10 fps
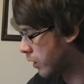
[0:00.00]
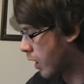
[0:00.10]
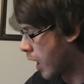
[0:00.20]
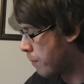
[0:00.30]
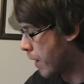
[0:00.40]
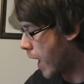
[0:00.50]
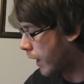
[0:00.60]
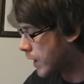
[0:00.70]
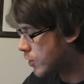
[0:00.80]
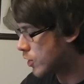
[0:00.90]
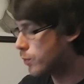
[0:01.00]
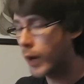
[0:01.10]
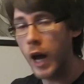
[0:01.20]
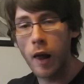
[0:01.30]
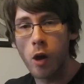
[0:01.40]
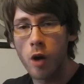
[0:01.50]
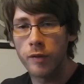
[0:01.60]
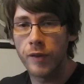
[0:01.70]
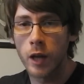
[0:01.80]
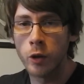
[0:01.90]
a package as well off a
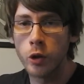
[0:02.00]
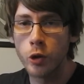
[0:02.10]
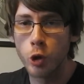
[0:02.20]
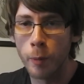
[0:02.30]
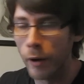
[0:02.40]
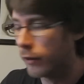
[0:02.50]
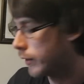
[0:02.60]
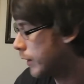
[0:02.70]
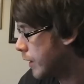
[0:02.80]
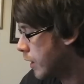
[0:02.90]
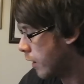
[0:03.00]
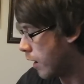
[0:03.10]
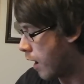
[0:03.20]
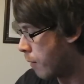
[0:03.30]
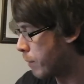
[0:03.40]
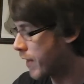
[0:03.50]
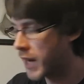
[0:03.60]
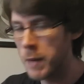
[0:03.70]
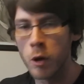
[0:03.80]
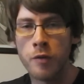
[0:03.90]
fellow YouTuber um, by the
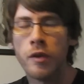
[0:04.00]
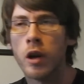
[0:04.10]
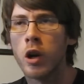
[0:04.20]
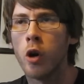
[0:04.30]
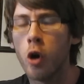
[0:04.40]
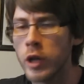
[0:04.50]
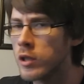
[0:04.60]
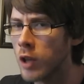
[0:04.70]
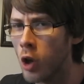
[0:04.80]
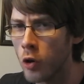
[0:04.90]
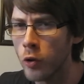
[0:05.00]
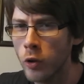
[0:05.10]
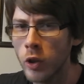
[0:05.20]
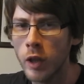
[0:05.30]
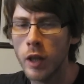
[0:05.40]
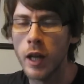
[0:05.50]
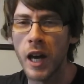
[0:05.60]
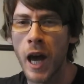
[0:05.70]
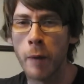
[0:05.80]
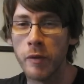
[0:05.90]
name of Cojones Deloro.
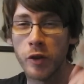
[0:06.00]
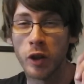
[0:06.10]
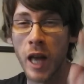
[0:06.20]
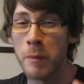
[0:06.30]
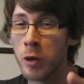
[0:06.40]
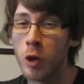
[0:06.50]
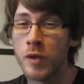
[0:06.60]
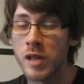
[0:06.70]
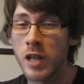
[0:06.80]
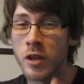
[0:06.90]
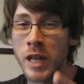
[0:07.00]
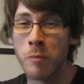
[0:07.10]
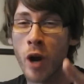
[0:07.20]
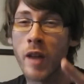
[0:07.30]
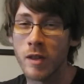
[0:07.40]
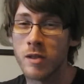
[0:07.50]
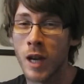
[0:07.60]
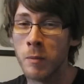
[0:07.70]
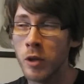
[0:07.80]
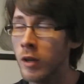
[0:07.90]
Um, if you could let me know if I said your name right this
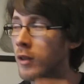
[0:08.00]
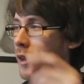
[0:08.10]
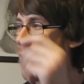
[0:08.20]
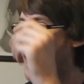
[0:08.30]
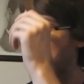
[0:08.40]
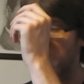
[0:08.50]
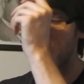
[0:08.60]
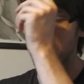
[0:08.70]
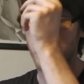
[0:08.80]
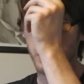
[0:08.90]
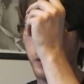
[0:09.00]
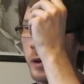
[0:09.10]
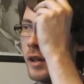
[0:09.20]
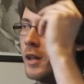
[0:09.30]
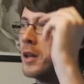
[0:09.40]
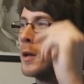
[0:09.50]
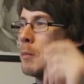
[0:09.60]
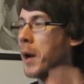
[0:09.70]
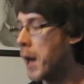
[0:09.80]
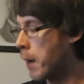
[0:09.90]
time, dude, um, that would be cool.
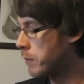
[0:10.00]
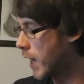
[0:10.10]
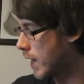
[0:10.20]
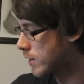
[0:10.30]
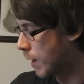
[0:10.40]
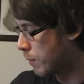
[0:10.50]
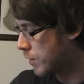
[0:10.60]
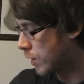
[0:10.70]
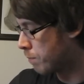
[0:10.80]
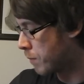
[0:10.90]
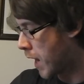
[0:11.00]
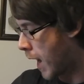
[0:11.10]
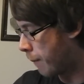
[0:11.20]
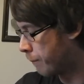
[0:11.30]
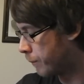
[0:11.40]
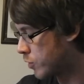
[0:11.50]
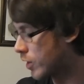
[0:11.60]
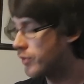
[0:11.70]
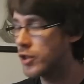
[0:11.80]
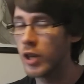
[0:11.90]
But um, yeah, he sent me some um,
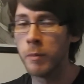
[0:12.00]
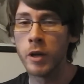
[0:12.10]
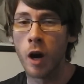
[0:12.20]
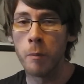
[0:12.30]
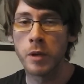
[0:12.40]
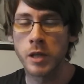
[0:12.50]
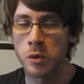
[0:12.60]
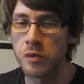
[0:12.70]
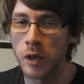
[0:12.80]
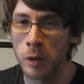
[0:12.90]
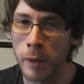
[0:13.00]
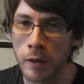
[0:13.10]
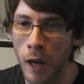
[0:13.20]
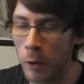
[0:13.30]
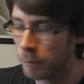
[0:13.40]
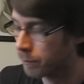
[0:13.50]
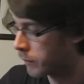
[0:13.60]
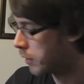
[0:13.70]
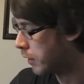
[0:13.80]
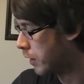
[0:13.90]
stuff to cheer me up because I was feeling a bit down.
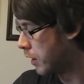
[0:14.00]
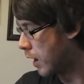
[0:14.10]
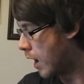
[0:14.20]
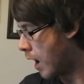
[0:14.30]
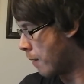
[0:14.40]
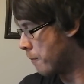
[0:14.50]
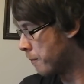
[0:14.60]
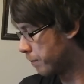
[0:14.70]
Um,